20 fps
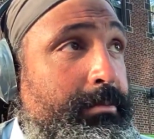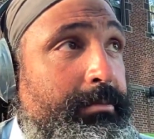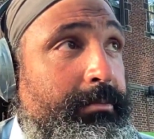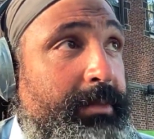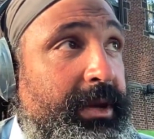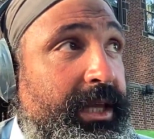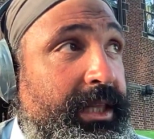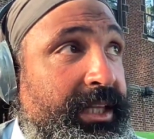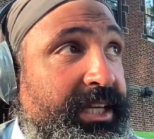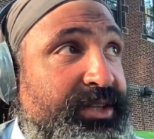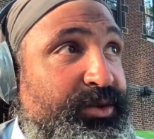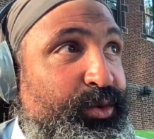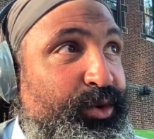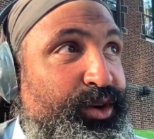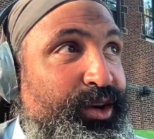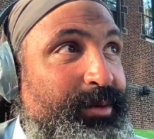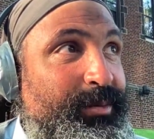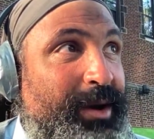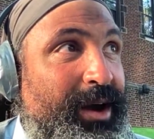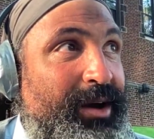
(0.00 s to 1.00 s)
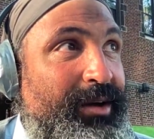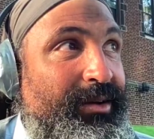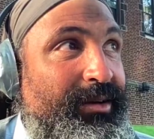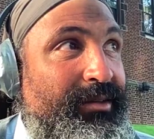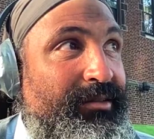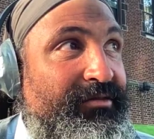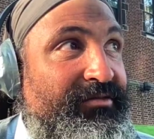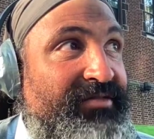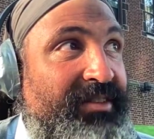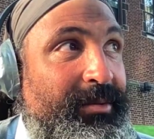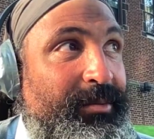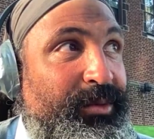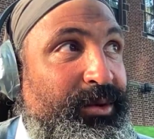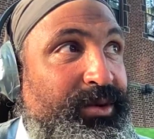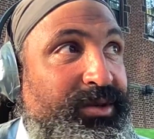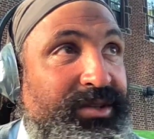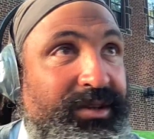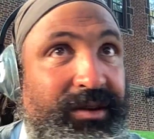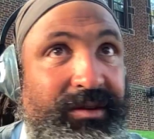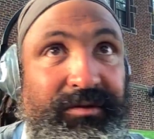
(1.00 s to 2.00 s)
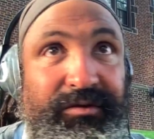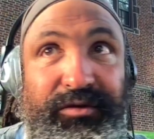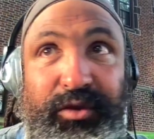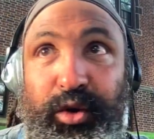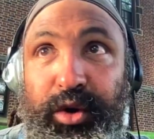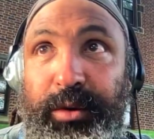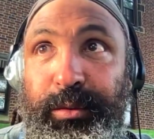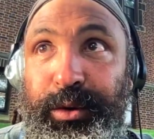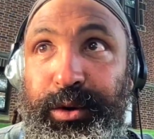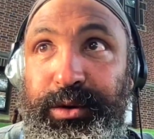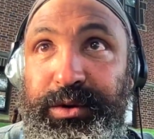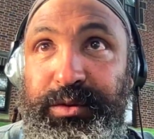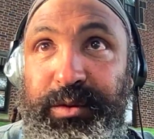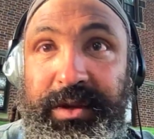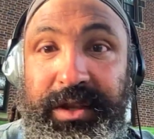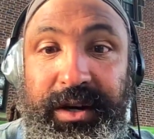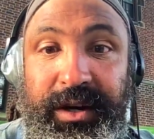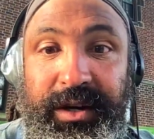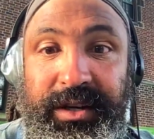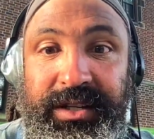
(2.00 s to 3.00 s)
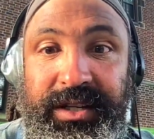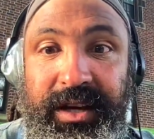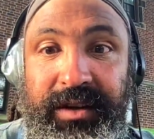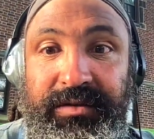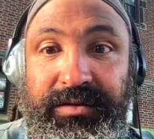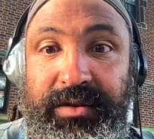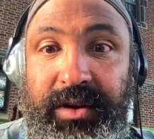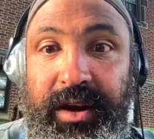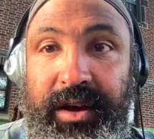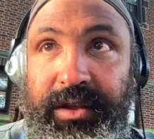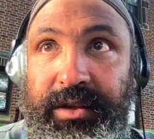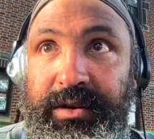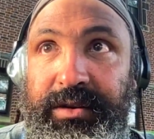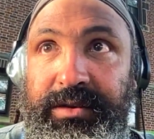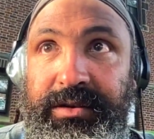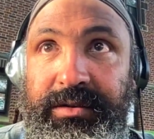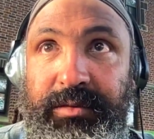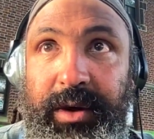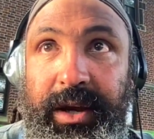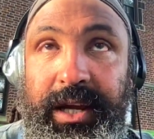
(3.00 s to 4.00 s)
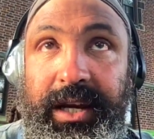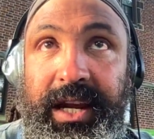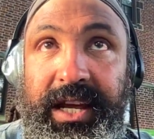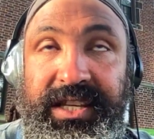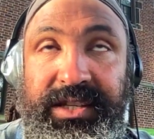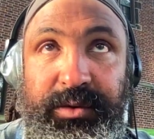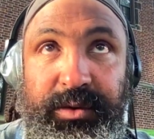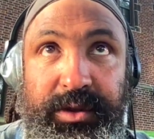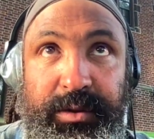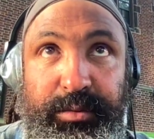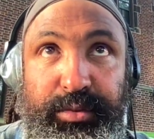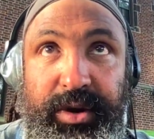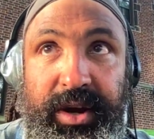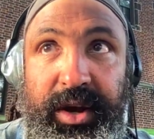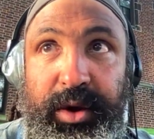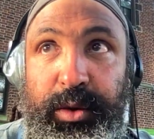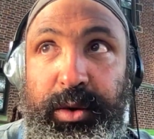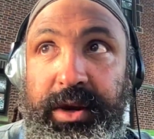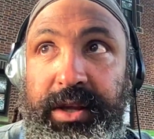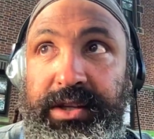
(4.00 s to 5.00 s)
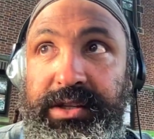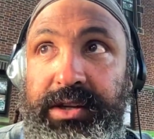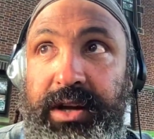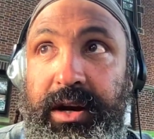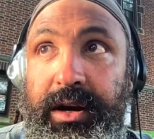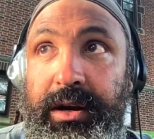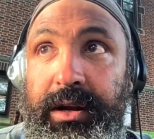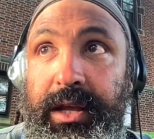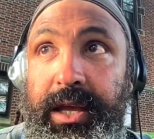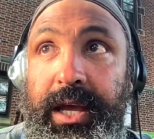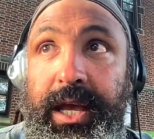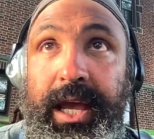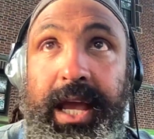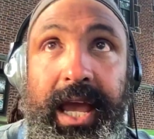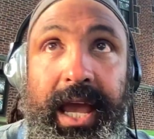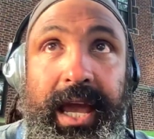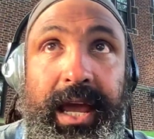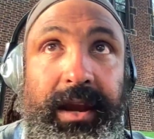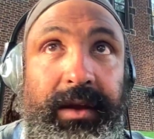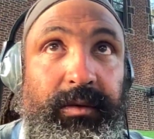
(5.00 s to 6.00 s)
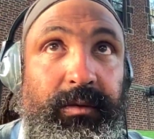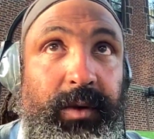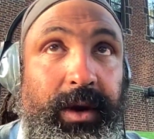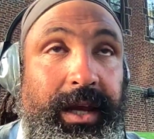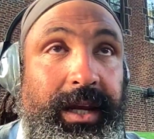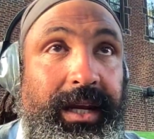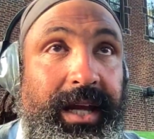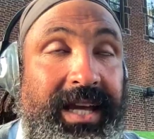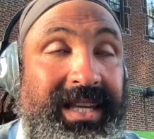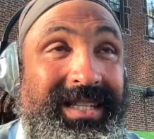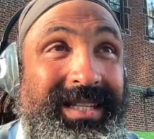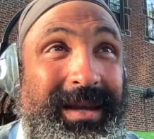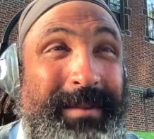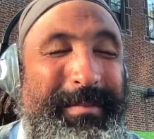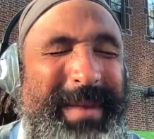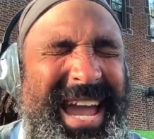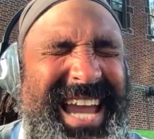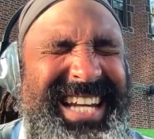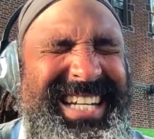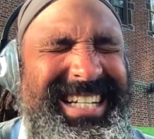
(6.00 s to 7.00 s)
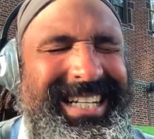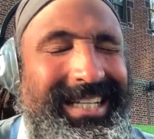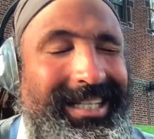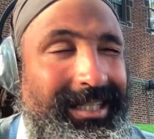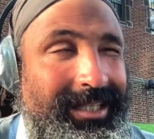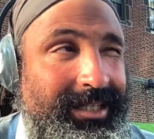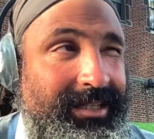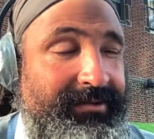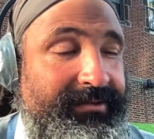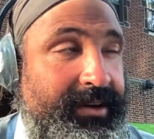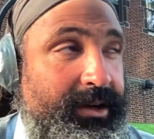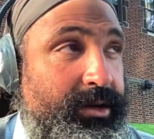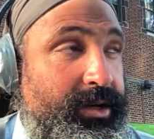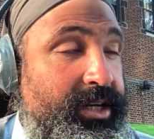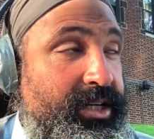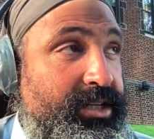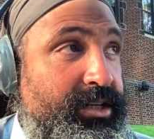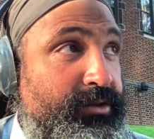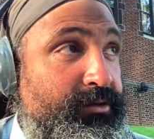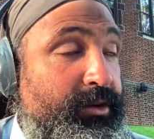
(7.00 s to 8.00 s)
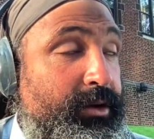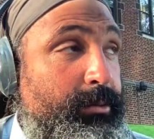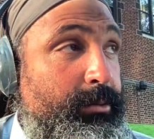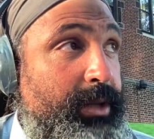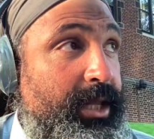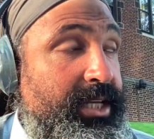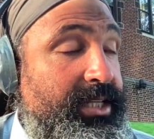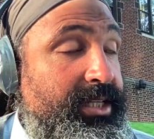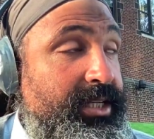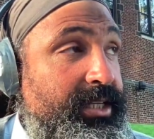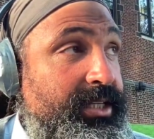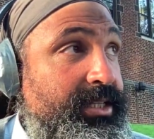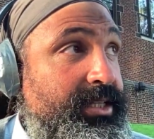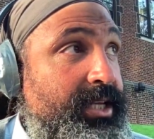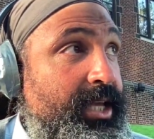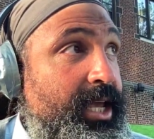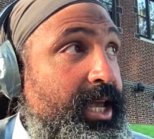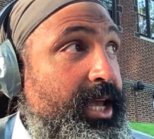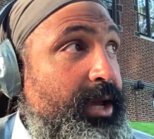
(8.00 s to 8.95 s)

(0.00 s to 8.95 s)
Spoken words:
Being less worried about fumbles and foibles within ourselves or others, recognizing what the priorities are, and recognizing patience, foundation of all blessings.